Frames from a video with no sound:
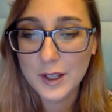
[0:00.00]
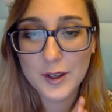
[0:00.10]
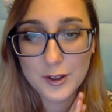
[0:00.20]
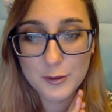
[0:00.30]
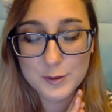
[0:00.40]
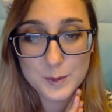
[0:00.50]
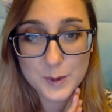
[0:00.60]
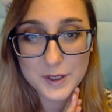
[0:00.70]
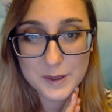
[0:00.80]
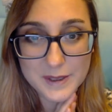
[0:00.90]
You've
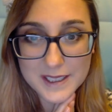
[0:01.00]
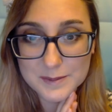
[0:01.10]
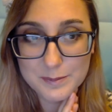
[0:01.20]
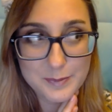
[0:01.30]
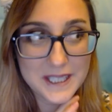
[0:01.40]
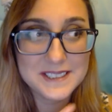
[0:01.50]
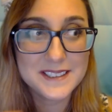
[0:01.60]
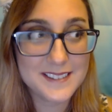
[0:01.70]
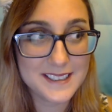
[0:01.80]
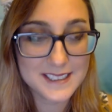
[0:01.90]
supported me
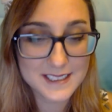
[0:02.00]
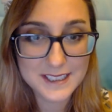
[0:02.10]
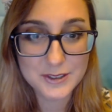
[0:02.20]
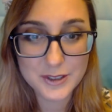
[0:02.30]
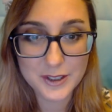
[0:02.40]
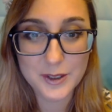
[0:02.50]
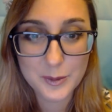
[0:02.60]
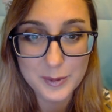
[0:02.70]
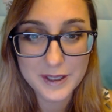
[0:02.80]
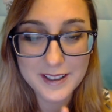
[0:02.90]
basically since I started
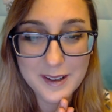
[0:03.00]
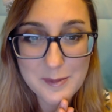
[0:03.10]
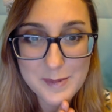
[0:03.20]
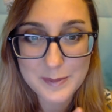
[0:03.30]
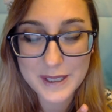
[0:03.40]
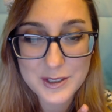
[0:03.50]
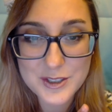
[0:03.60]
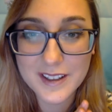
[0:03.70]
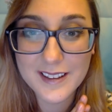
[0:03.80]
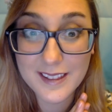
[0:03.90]
opening up my
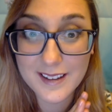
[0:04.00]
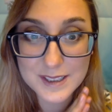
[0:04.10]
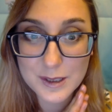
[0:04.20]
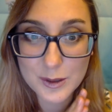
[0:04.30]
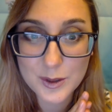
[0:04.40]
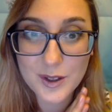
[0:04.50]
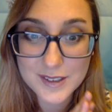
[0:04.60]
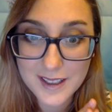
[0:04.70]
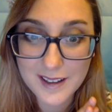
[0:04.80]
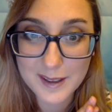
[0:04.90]
Patreon, and that is a long
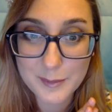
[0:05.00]
time.